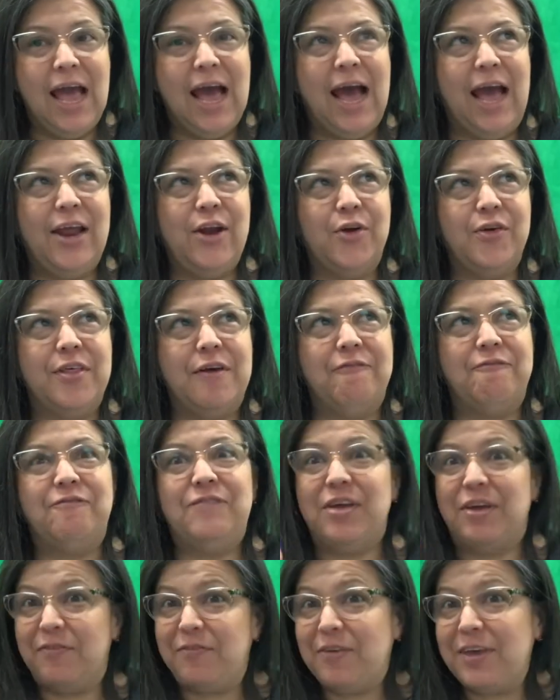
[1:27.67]
I know that
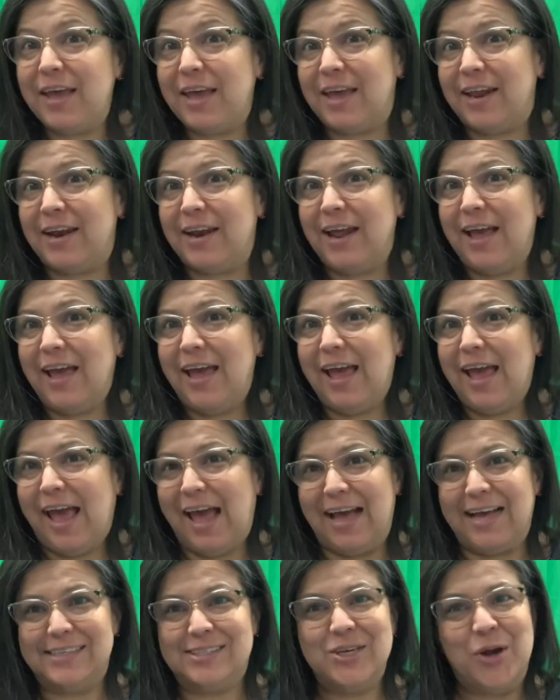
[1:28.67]
Vivian
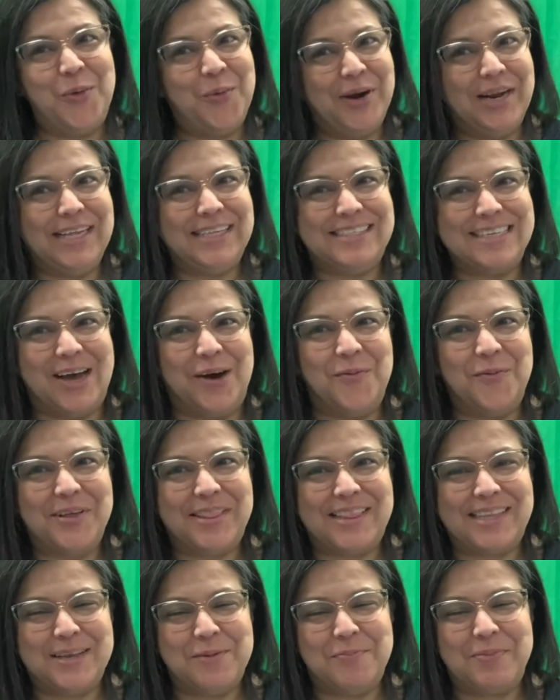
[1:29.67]
has already dealt
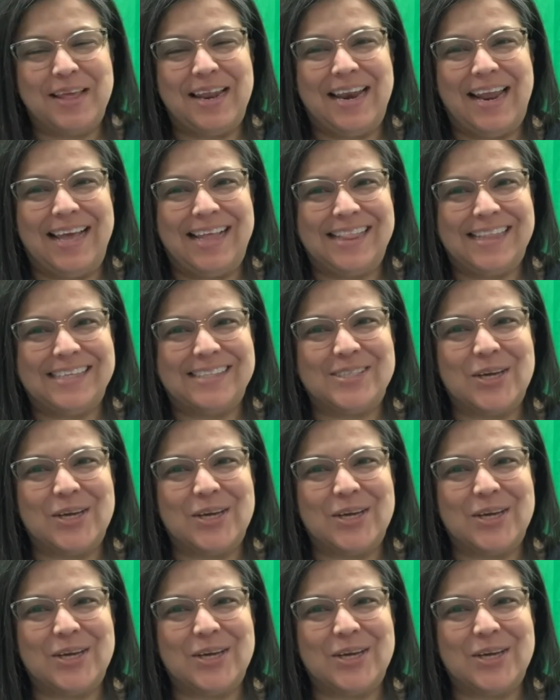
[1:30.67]
with something like this